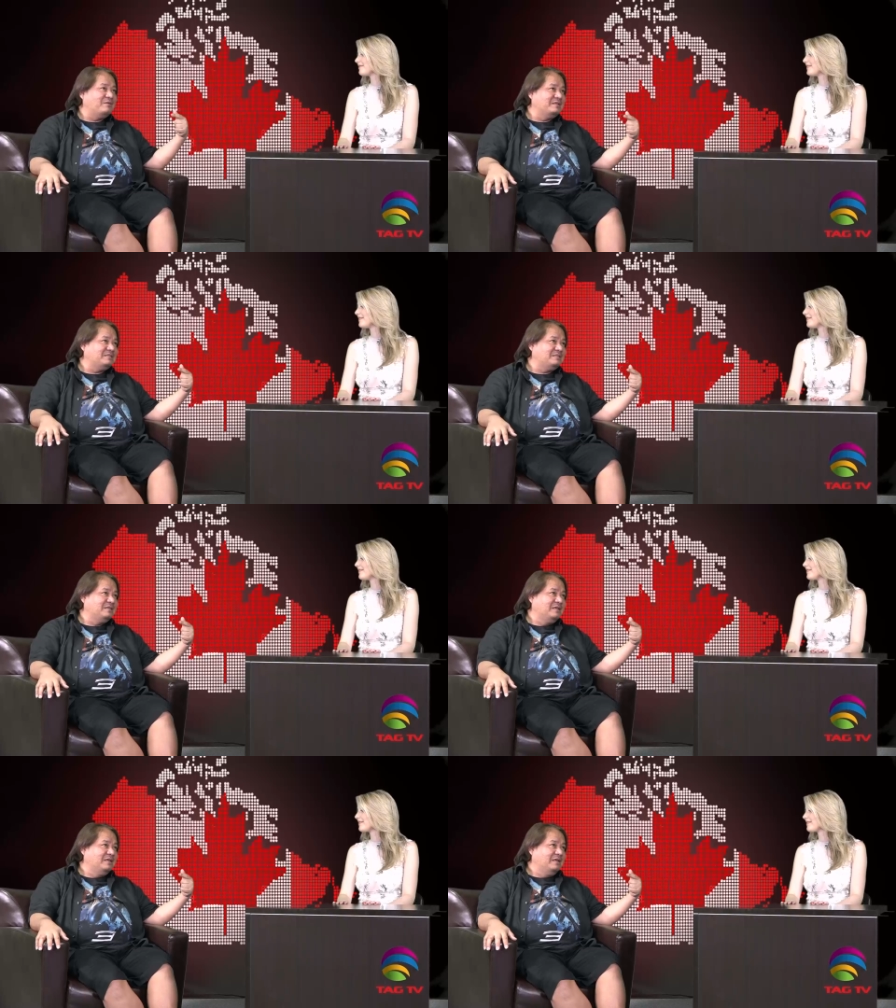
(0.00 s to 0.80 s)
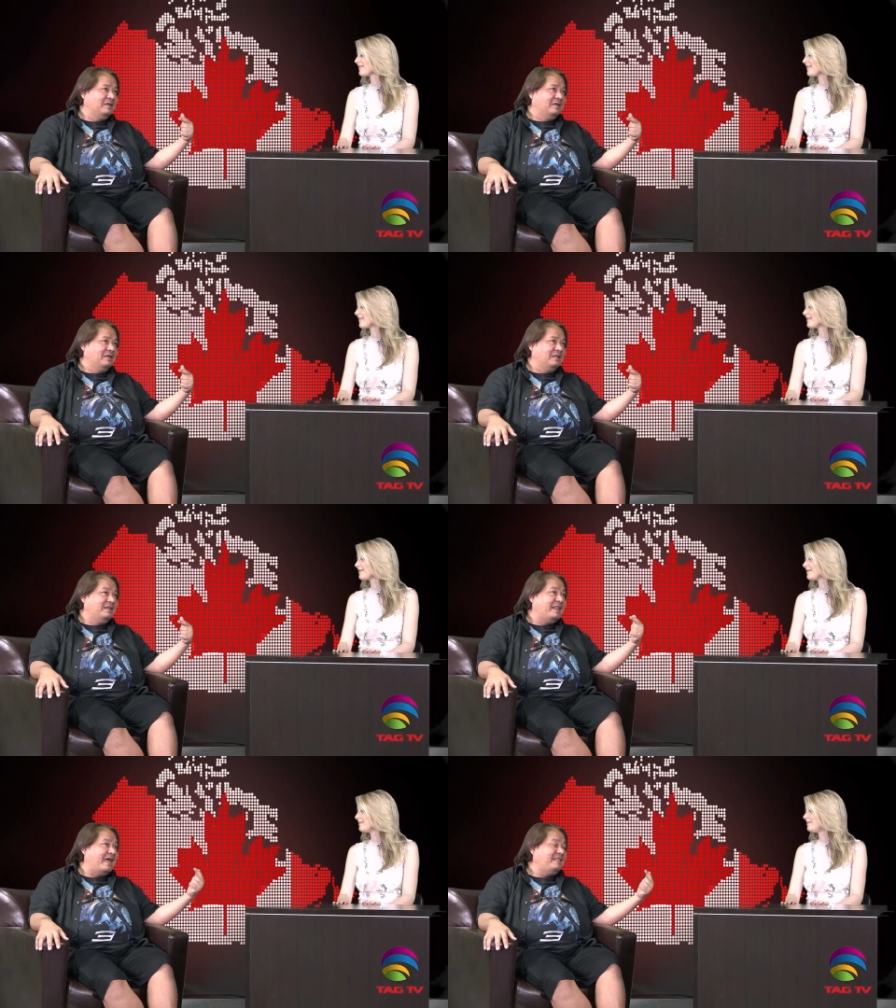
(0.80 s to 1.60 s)
was
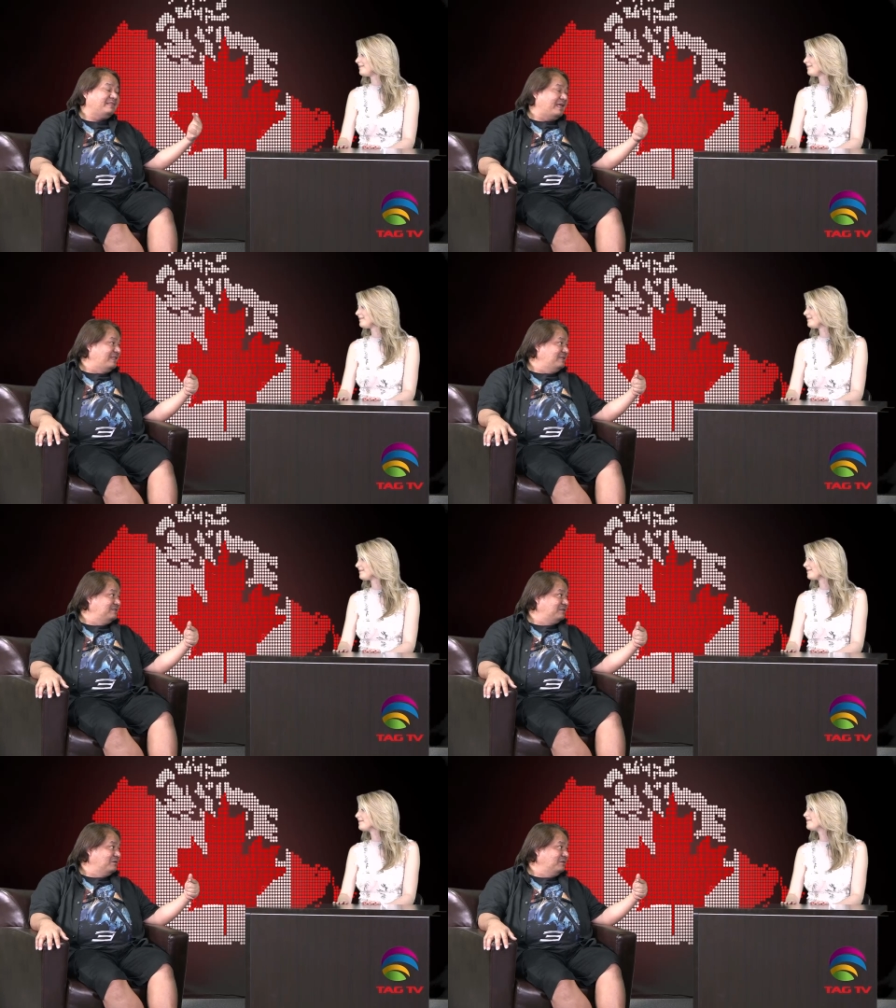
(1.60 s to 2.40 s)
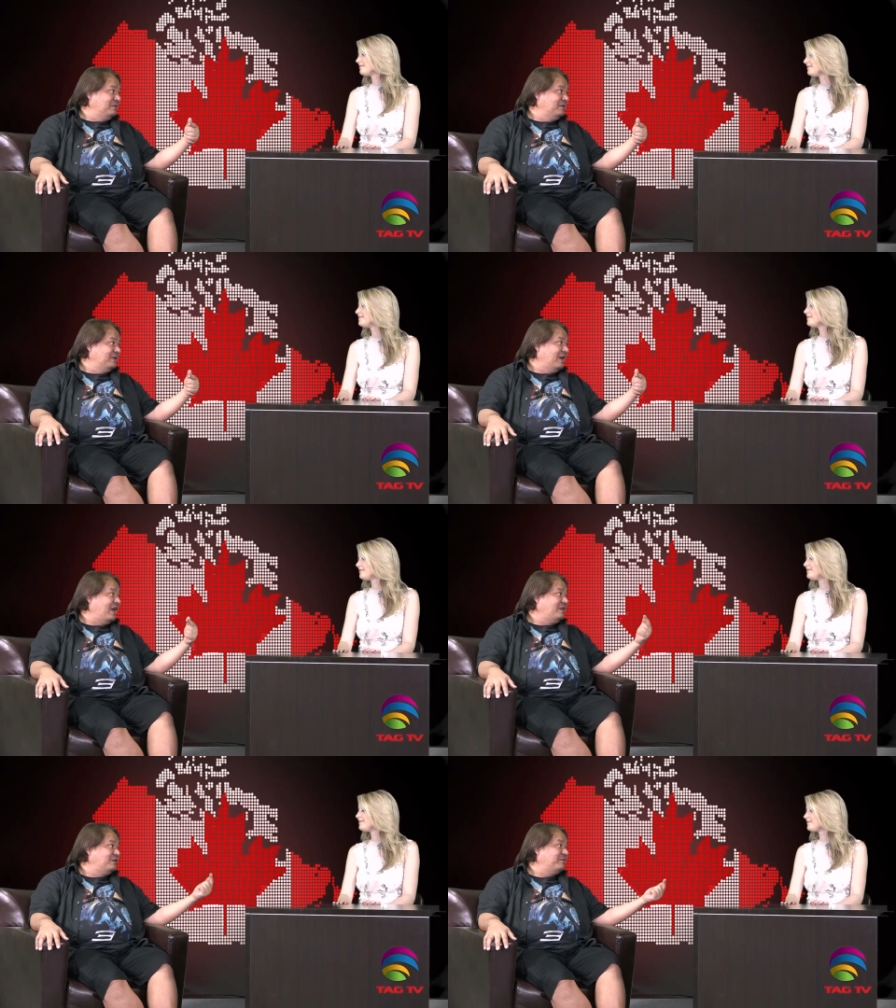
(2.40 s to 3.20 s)
nine, ten years old, I
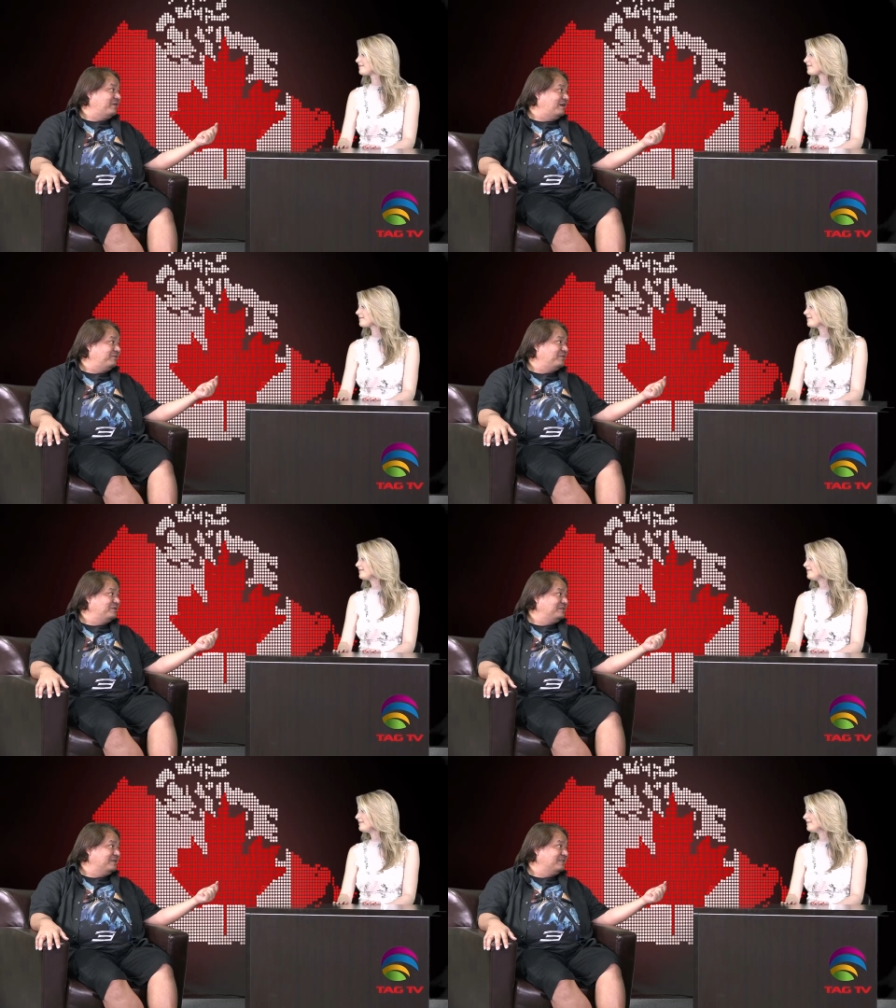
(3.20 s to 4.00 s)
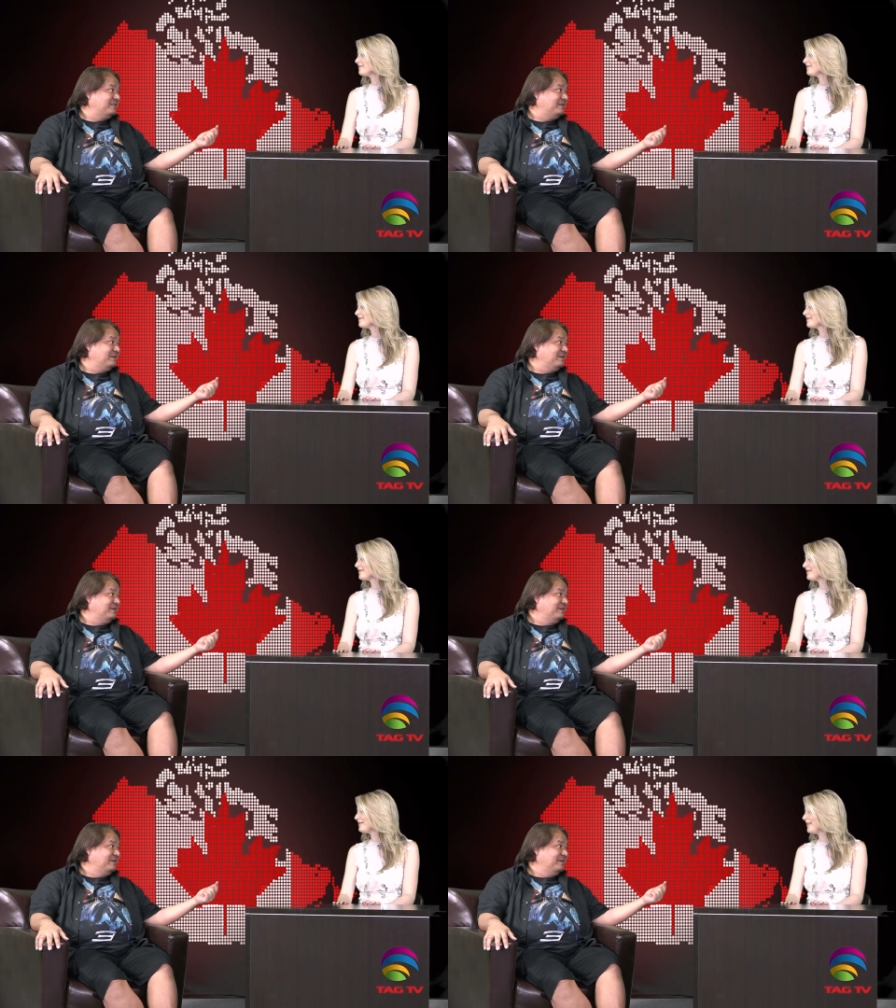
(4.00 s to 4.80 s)
drew Farrah Fawcett,
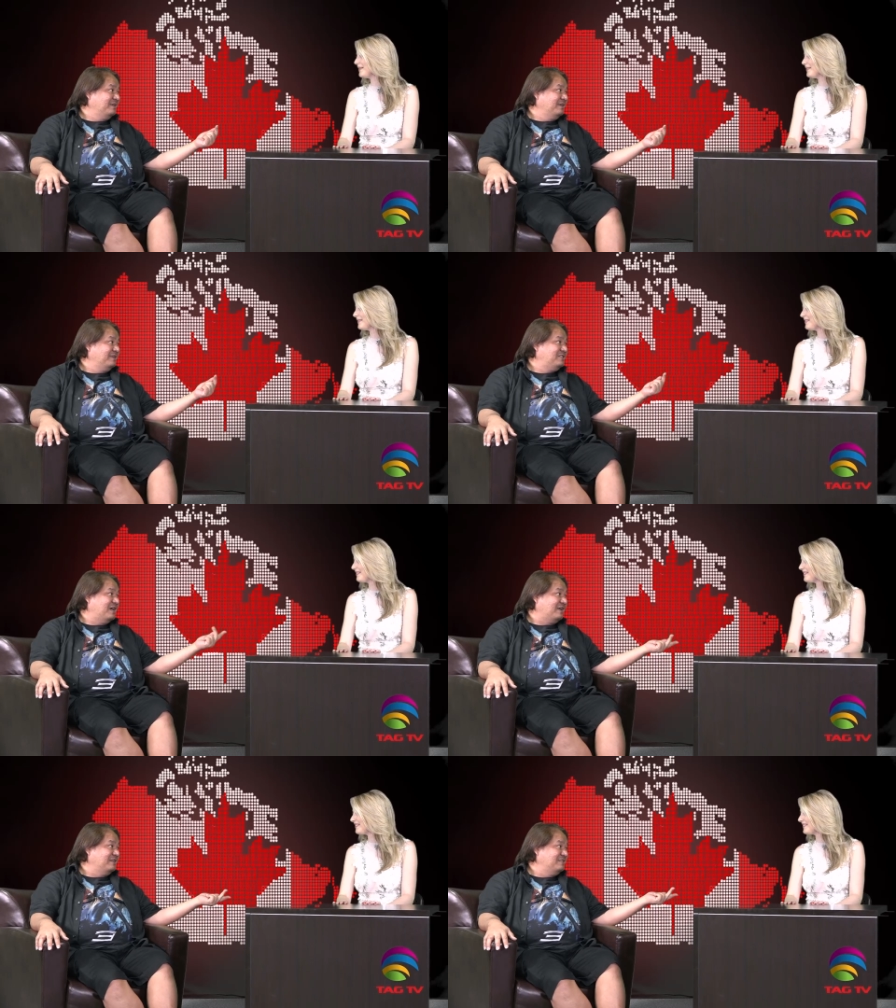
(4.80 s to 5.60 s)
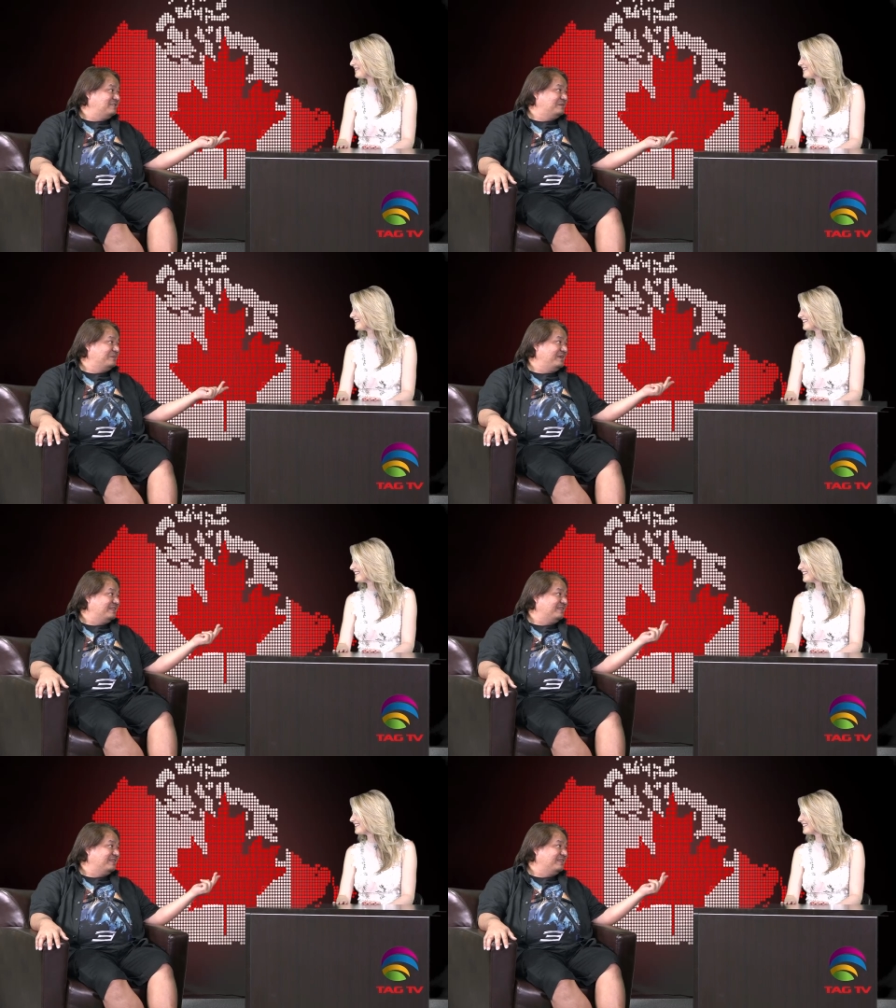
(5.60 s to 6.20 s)
well. Jaclyn Smith,